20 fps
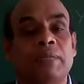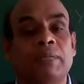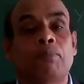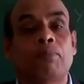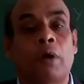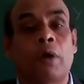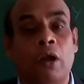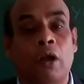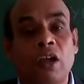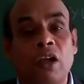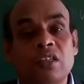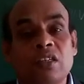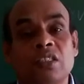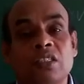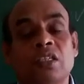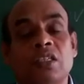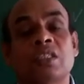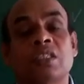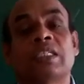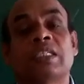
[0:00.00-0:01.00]

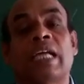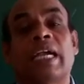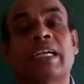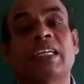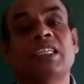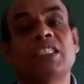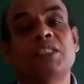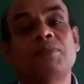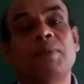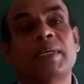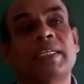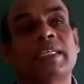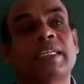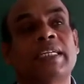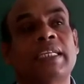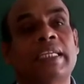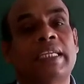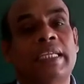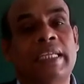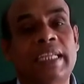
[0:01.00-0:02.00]
products,
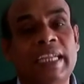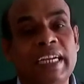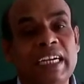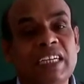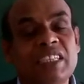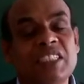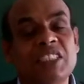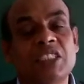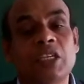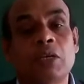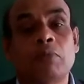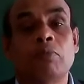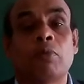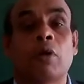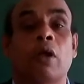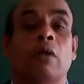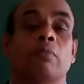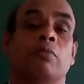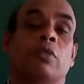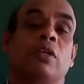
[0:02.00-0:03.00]
satisfactory yields
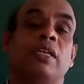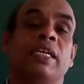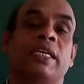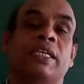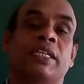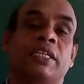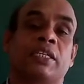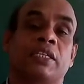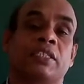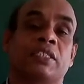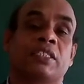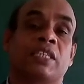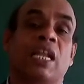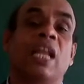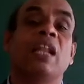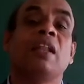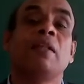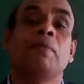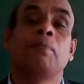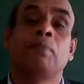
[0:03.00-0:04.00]
from the
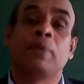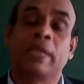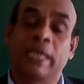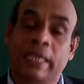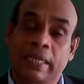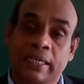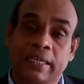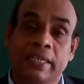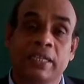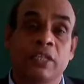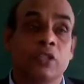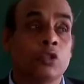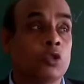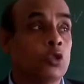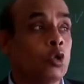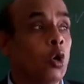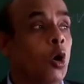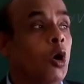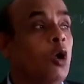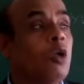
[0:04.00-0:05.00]
agricultural
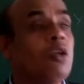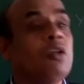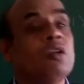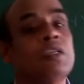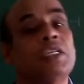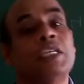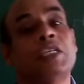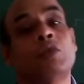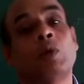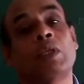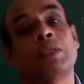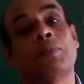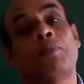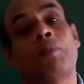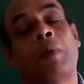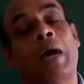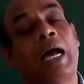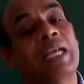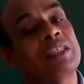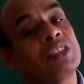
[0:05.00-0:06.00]
field, though it
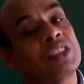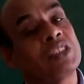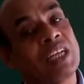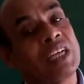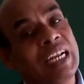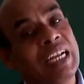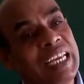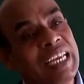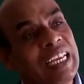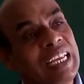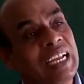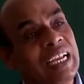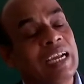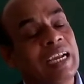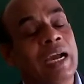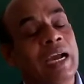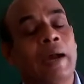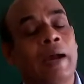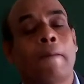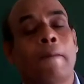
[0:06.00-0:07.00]
was
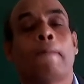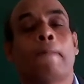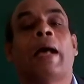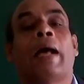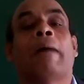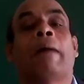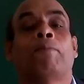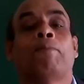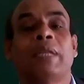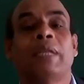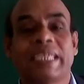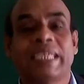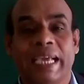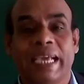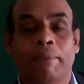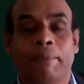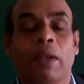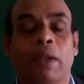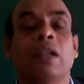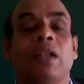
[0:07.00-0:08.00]
firstly
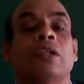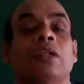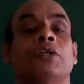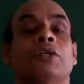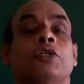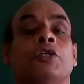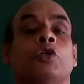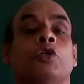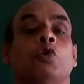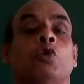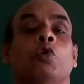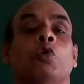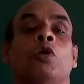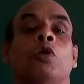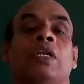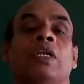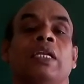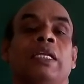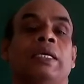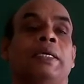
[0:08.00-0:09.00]
applicable to
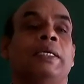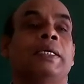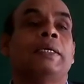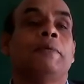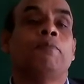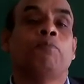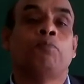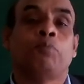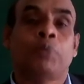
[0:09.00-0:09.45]
only